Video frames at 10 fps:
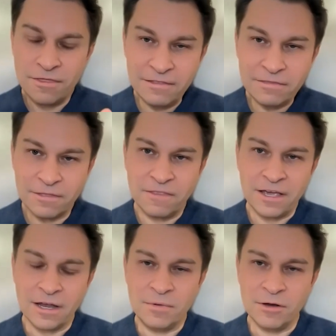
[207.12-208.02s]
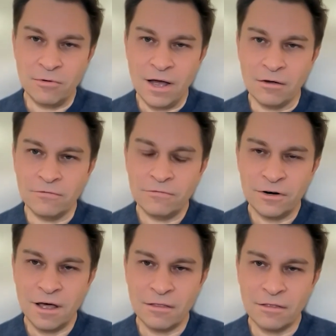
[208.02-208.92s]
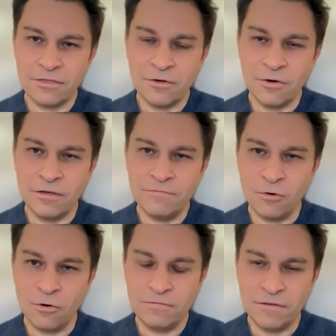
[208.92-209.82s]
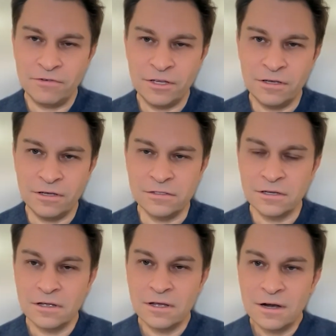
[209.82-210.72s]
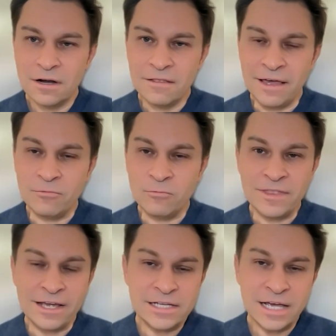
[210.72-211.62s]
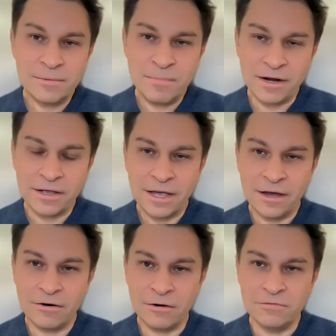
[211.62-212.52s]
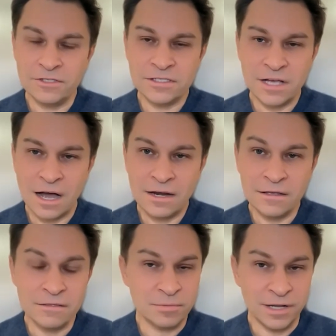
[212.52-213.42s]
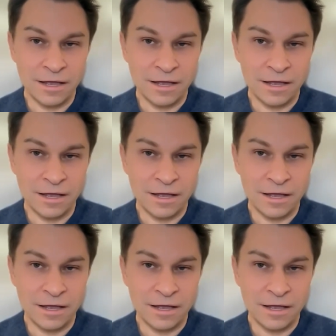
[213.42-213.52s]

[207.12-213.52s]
think that they're going to be around for another 30, 40, 50 years, then would they take better care of society and the